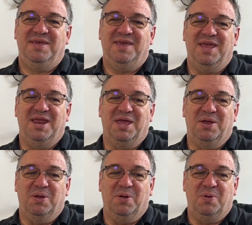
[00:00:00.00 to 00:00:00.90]

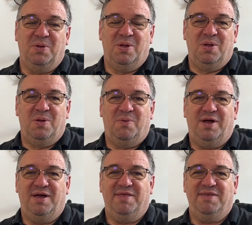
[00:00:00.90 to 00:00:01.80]
Anywho,
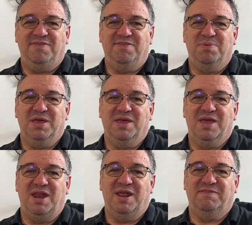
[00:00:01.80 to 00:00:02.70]
well, this has been
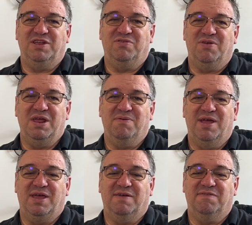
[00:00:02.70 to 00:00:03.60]
kind of a train
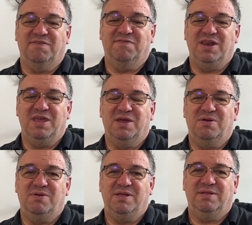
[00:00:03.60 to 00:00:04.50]
wreck of a
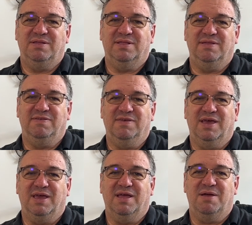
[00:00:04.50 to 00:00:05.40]
video. Let's see,
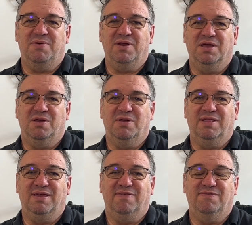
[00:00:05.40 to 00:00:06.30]
I want to go at
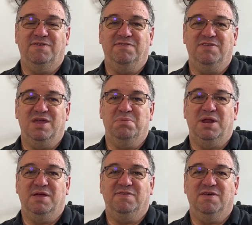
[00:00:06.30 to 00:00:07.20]
least 15
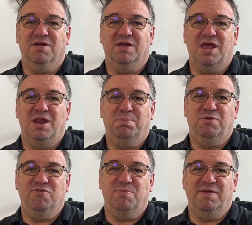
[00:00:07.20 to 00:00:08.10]
minutes here, kind of
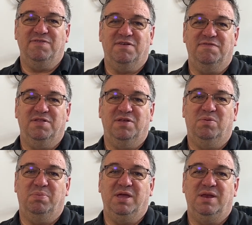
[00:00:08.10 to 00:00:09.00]
push myself a little
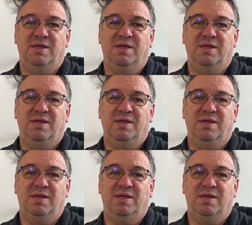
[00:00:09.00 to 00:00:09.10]
bit.